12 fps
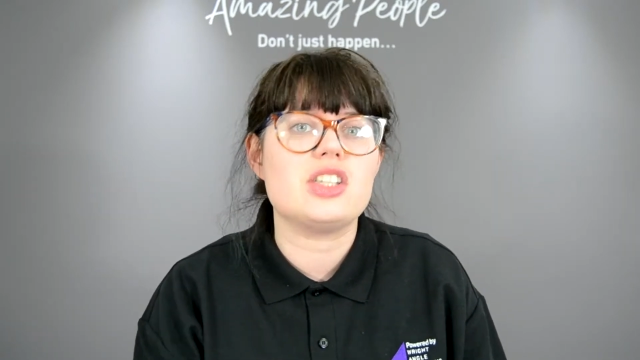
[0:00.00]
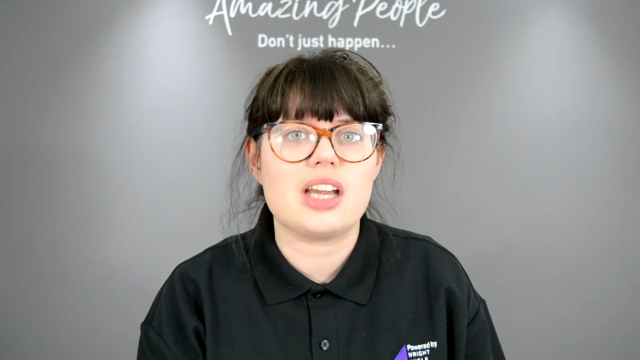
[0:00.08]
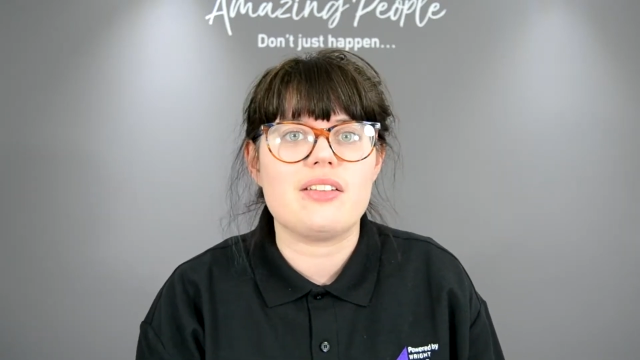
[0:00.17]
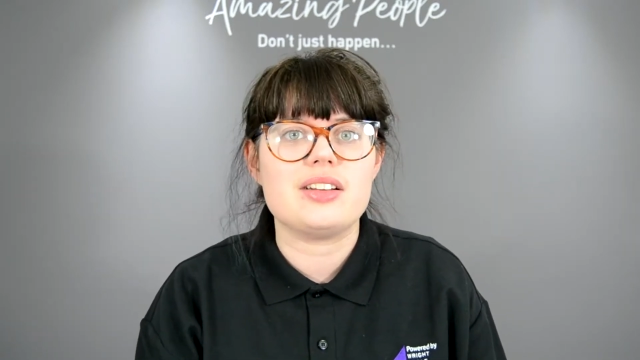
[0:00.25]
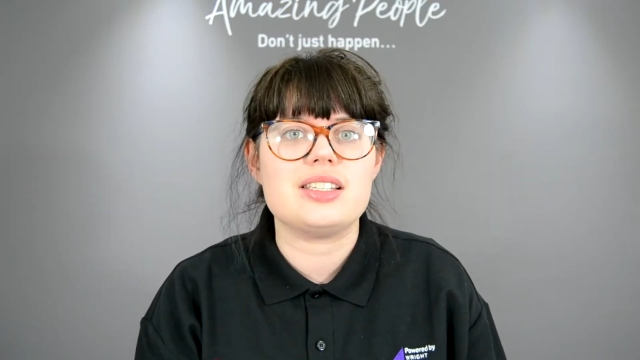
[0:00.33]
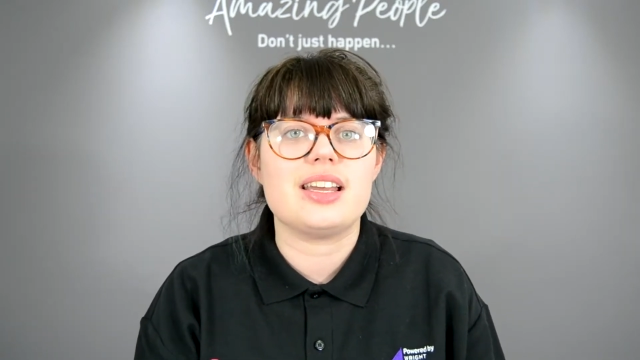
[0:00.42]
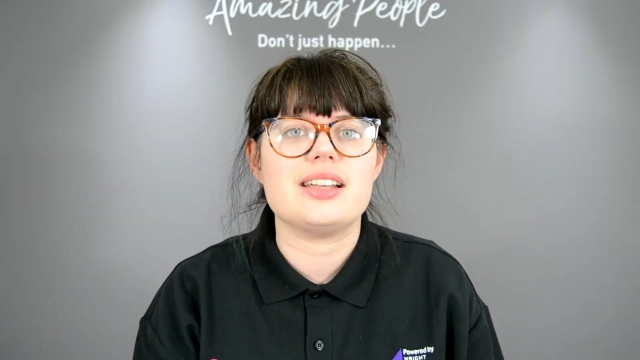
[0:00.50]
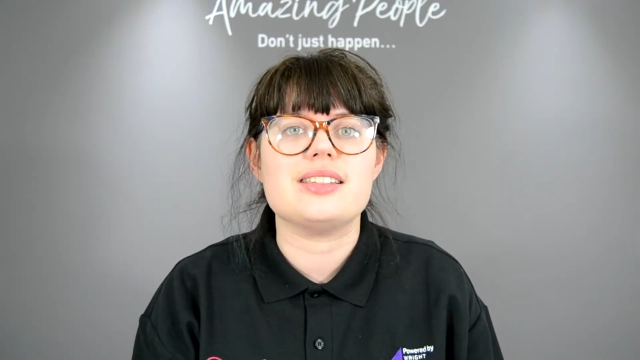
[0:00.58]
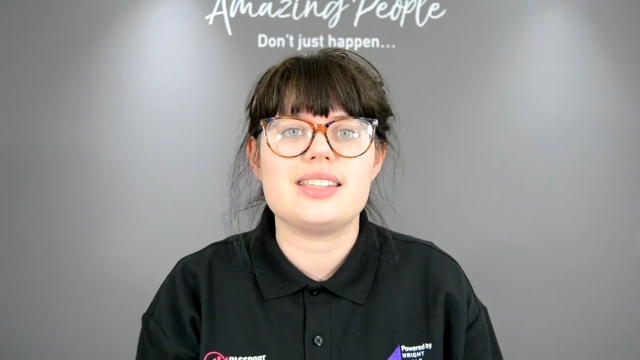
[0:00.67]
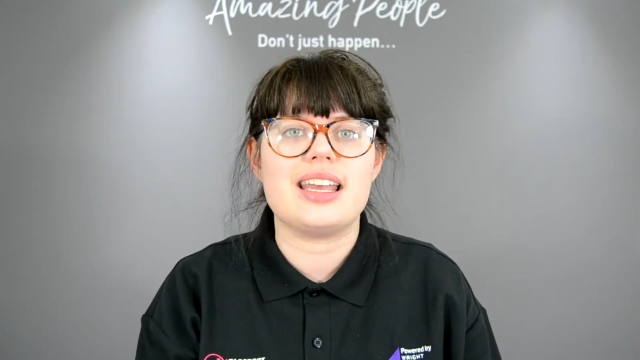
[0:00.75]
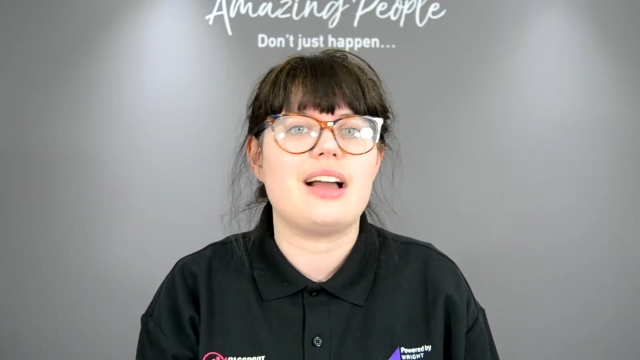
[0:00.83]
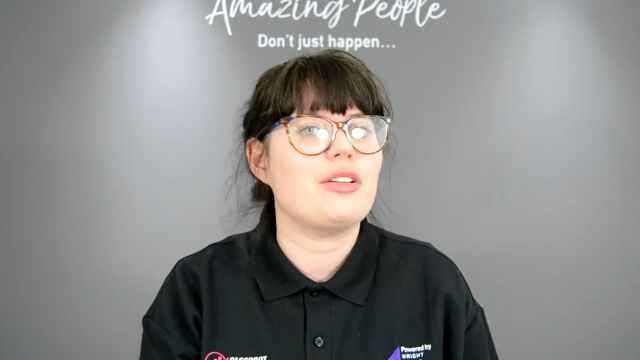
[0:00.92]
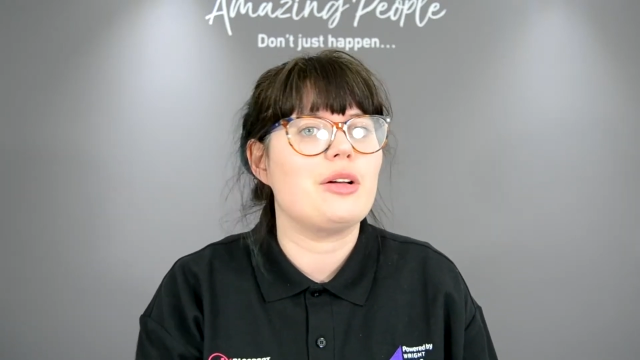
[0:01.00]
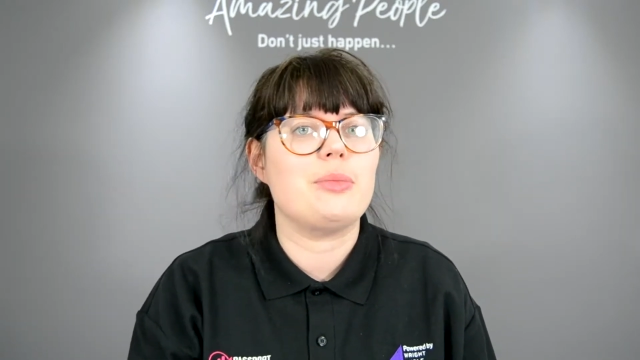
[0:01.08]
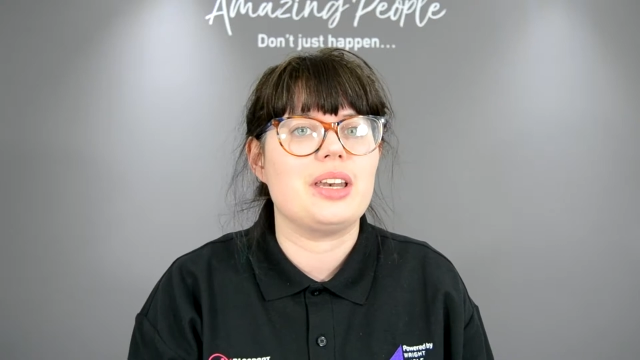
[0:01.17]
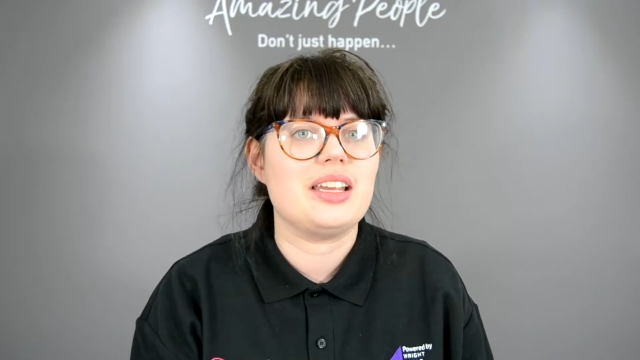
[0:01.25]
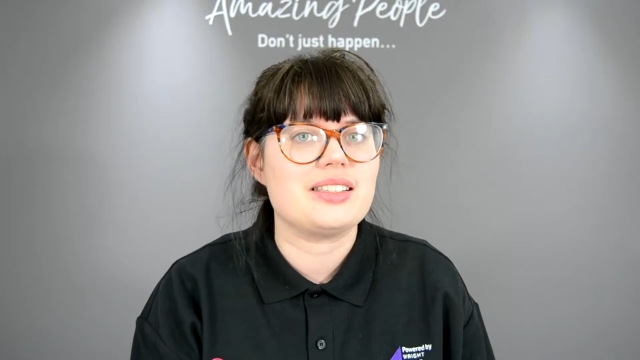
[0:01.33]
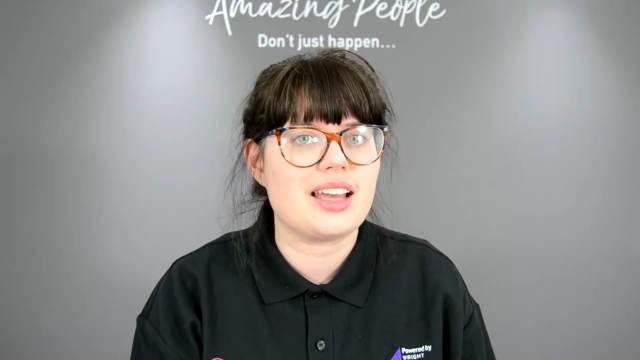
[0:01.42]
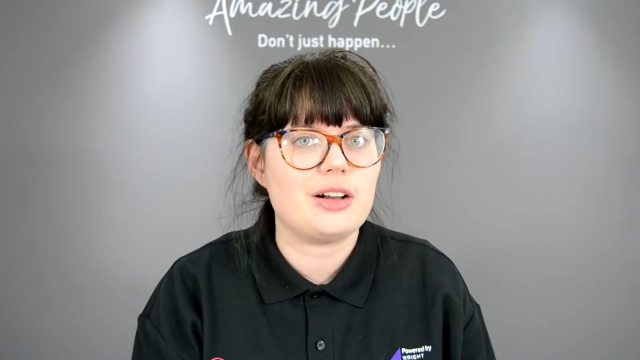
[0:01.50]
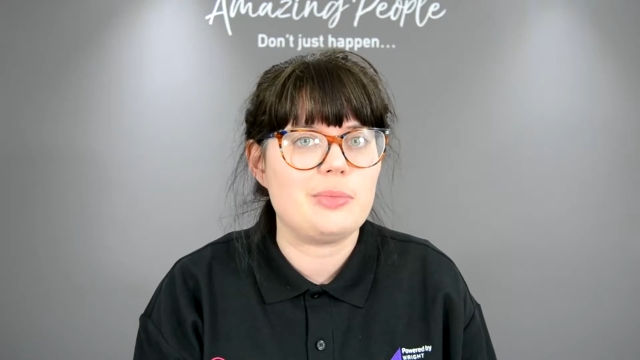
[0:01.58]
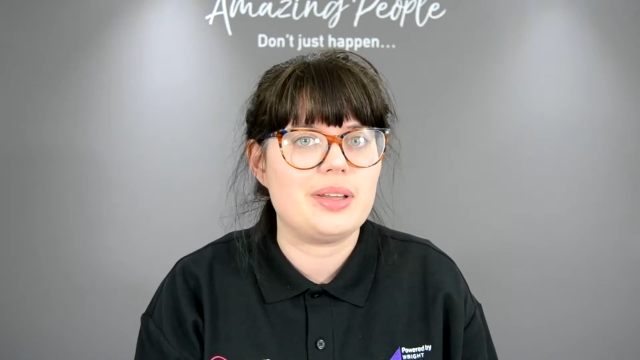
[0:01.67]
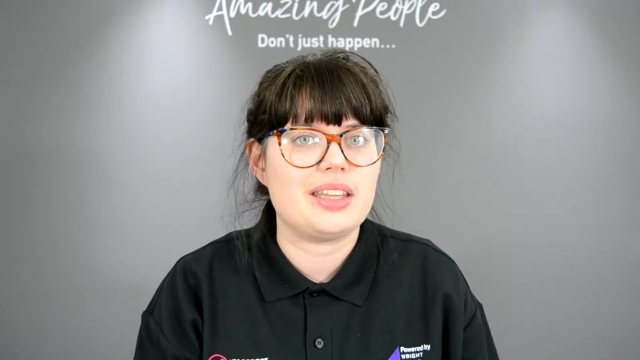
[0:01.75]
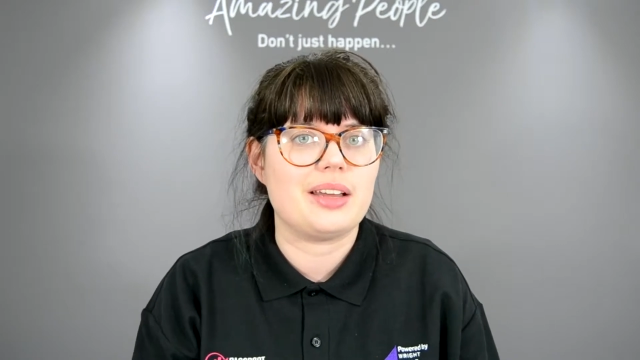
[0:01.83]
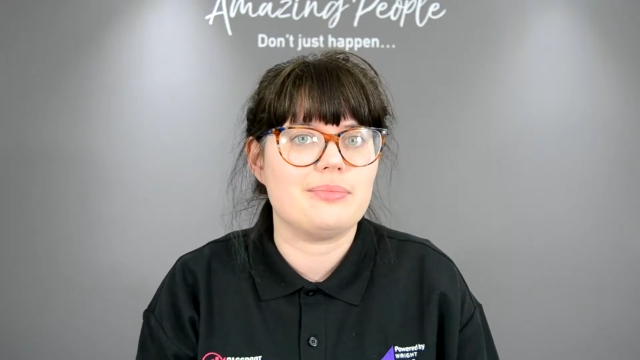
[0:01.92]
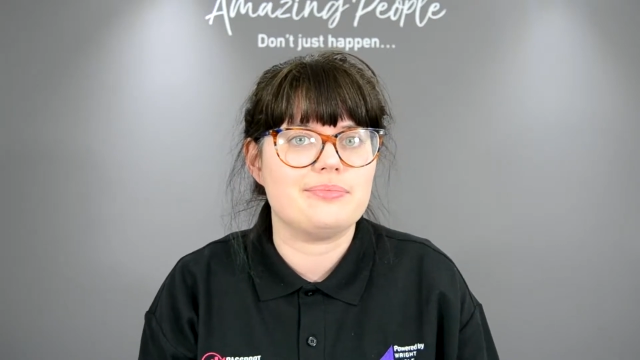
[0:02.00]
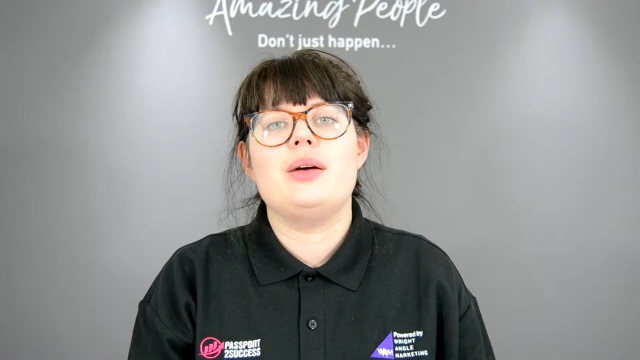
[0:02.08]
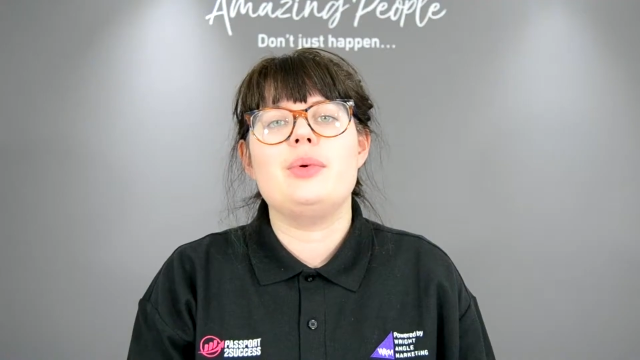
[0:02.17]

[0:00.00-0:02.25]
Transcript: charity and see how your money is helping them.